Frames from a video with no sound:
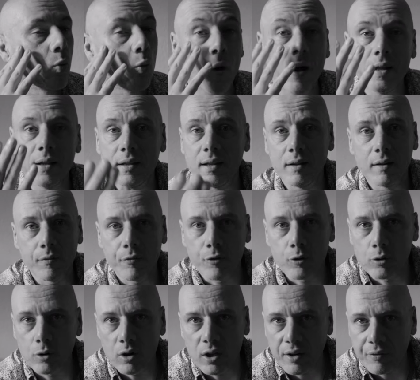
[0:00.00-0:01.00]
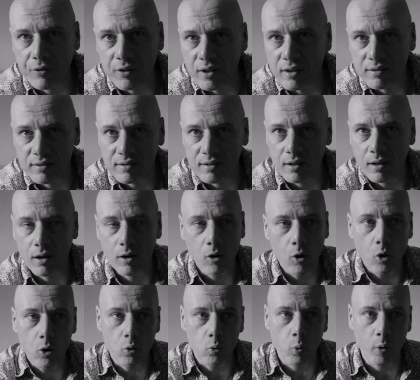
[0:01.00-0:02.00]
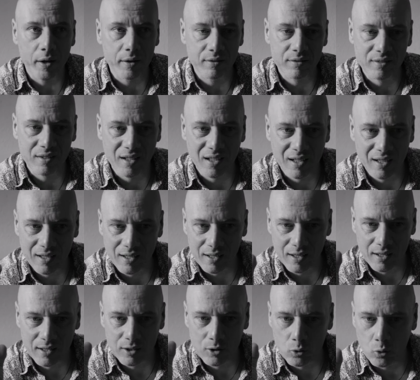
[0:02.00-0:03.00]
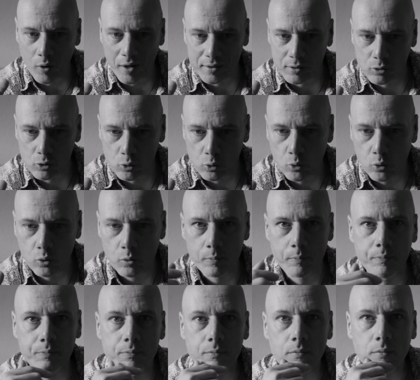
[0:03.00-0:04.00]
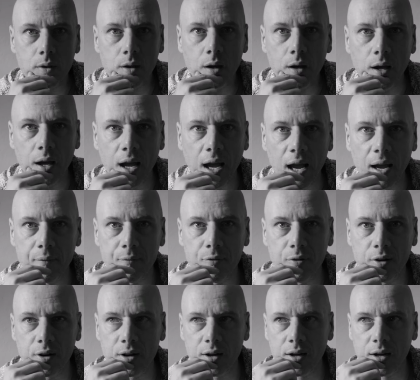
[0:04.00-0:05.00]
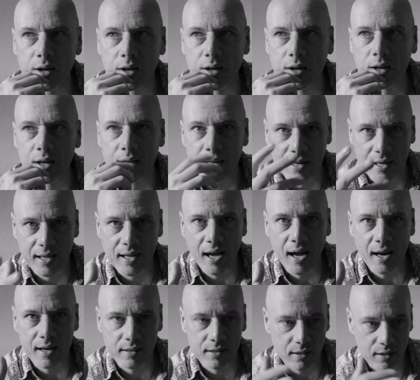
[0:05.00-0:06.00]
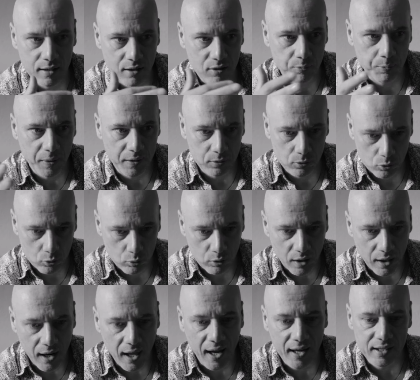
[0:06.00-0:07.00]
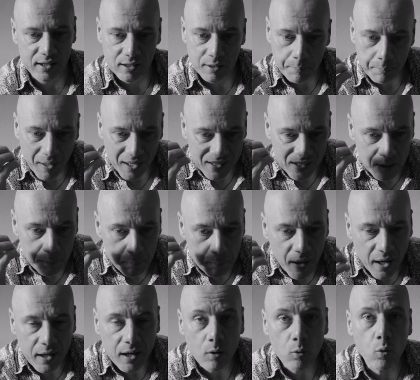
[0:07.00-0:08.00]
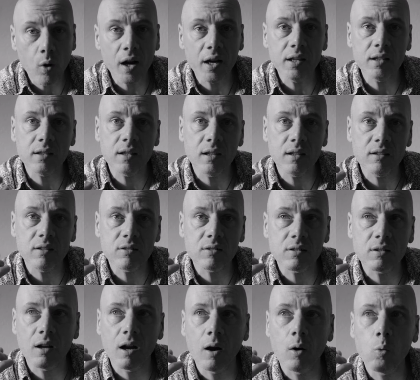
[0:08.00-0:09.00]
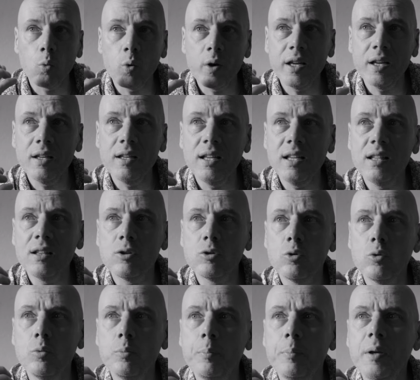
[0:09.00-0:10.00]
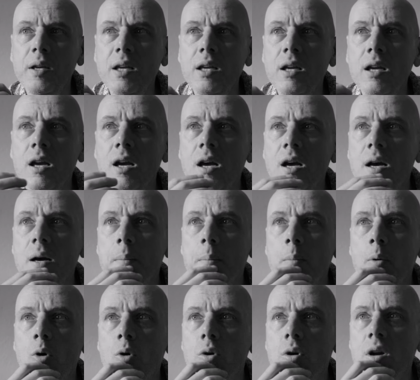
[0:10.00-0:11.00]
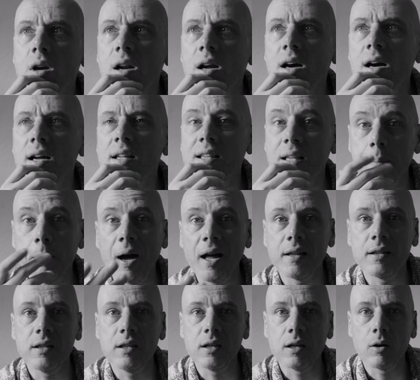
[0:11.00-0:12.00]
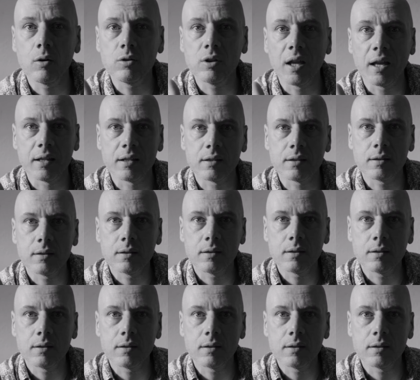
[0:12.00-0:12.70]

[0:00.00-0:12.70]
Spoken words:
When photography is always, you have to have a regard in respect to the light, but in black and white we need to be more demanding on that.